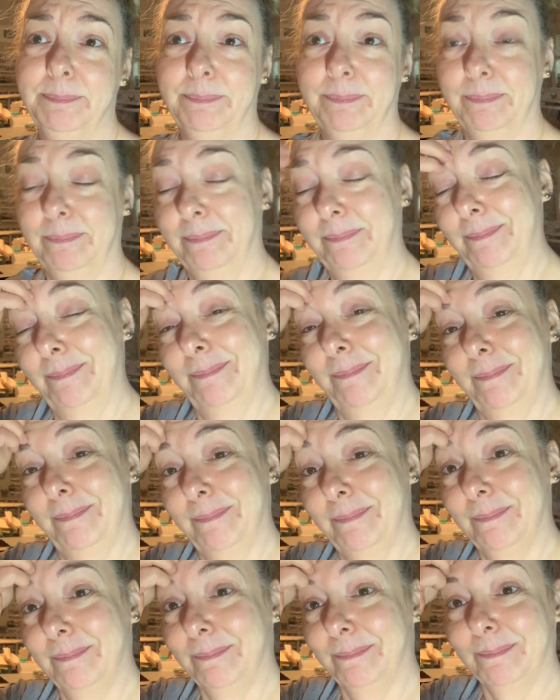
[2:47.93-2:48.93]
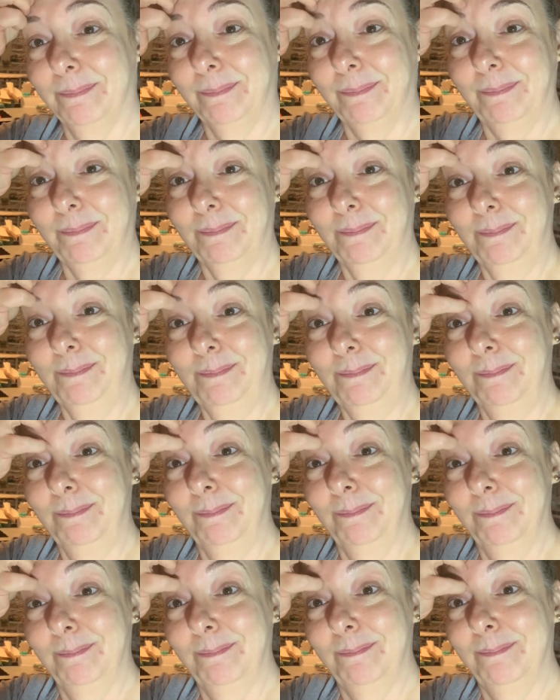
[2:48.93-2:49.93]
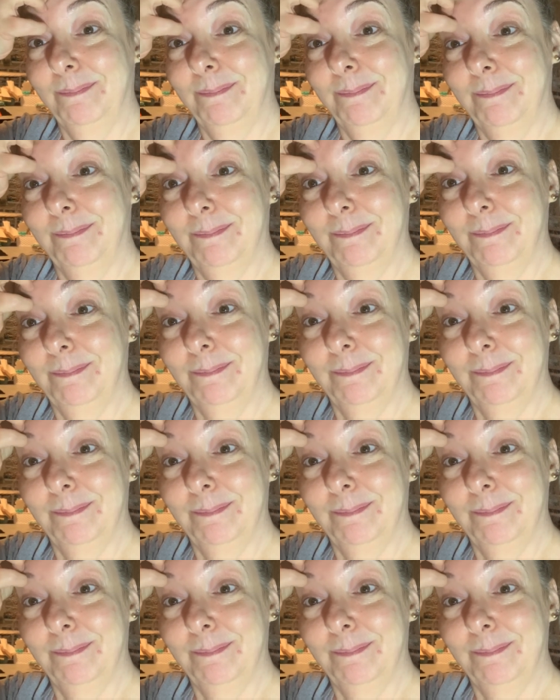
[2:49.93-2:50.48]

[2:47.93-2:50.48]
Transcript: Nobody speaks.